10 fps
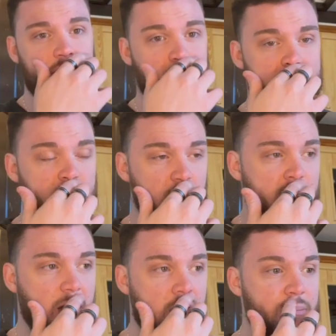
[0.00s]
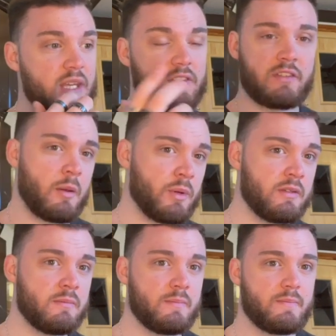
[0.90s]
It's not that I'm being
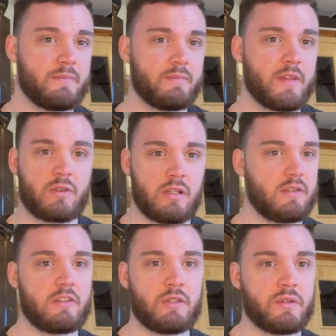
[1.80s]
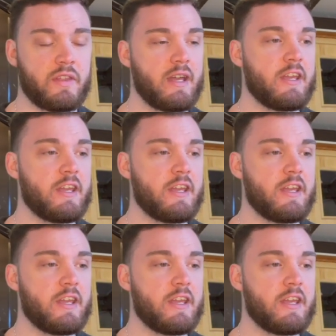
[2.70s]
stubborn. It's got nothing to do with that.